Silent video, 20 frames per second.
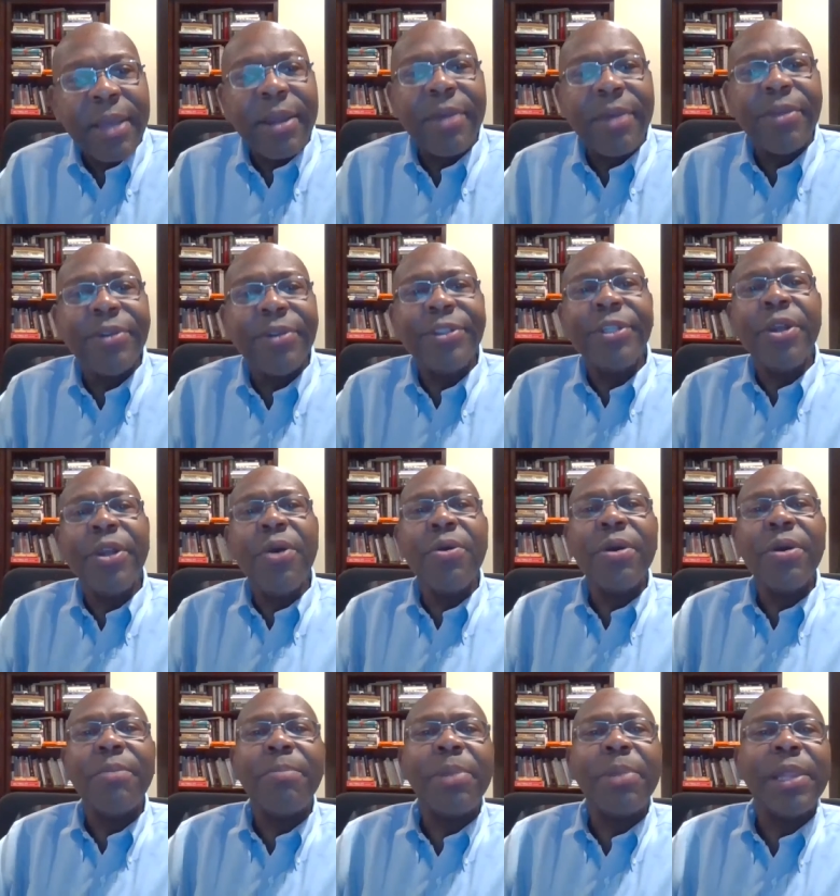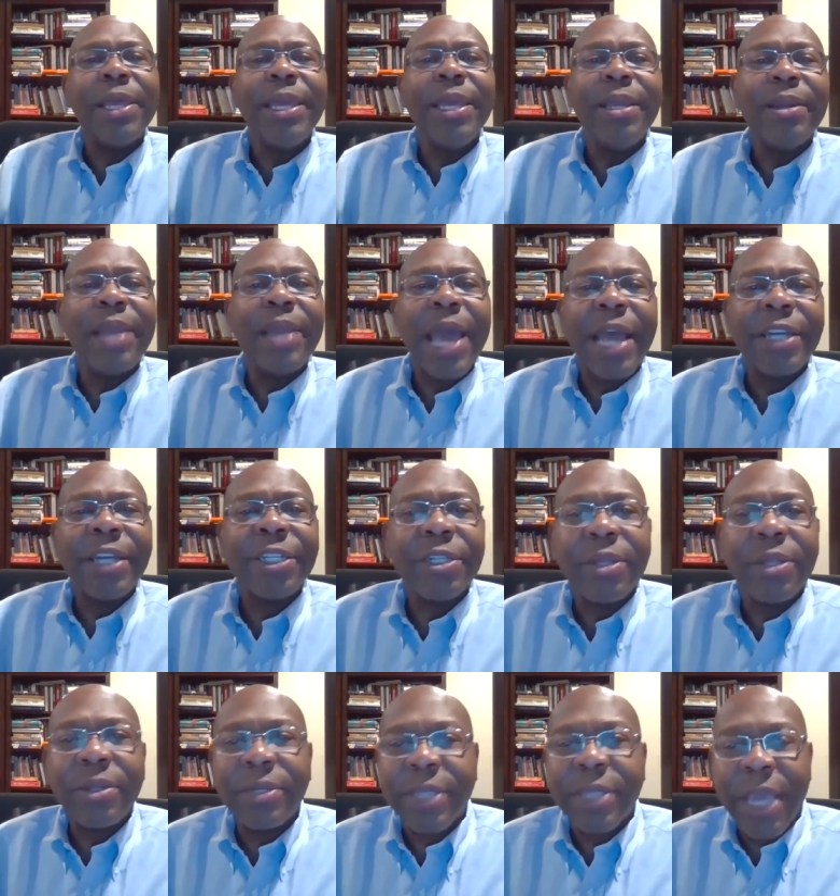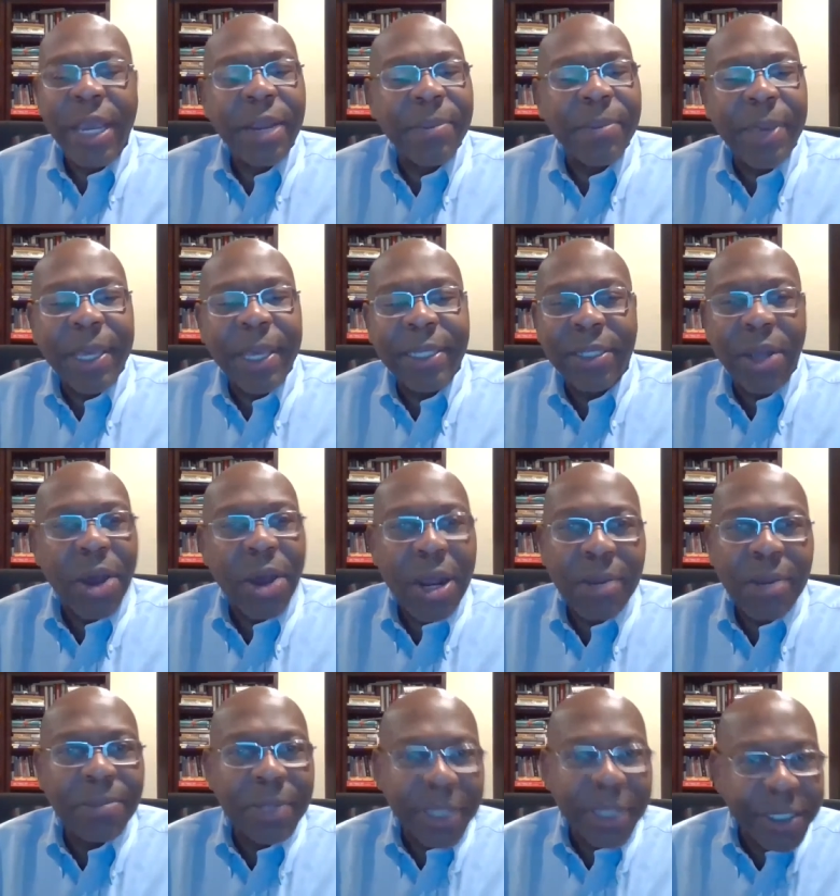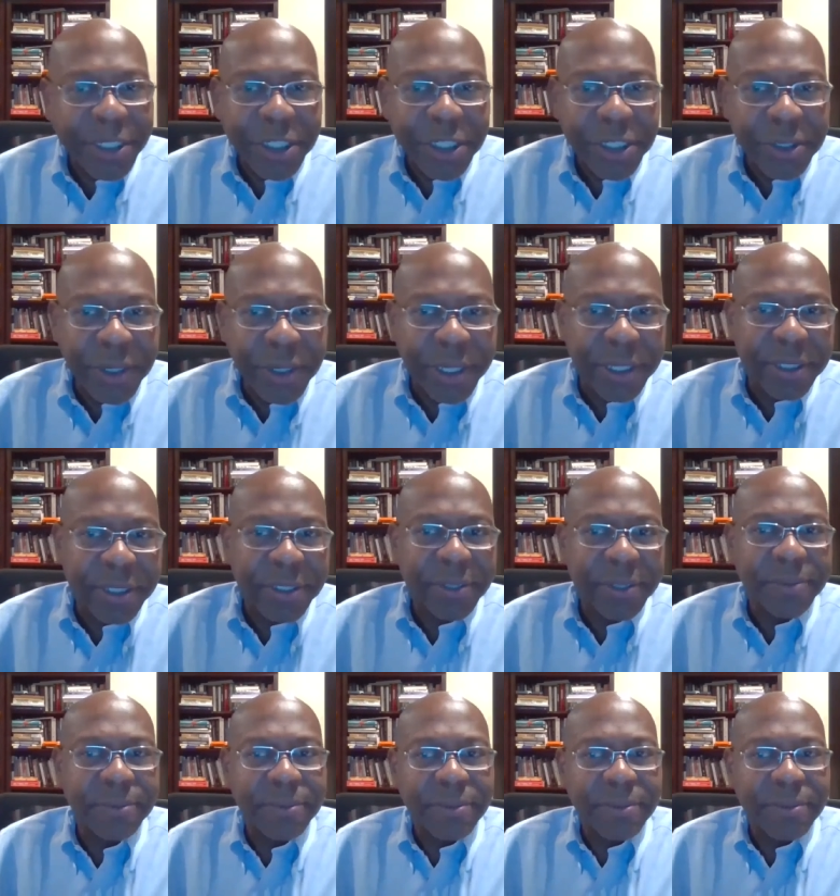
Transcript: Now, there's no complete national database on police shootings.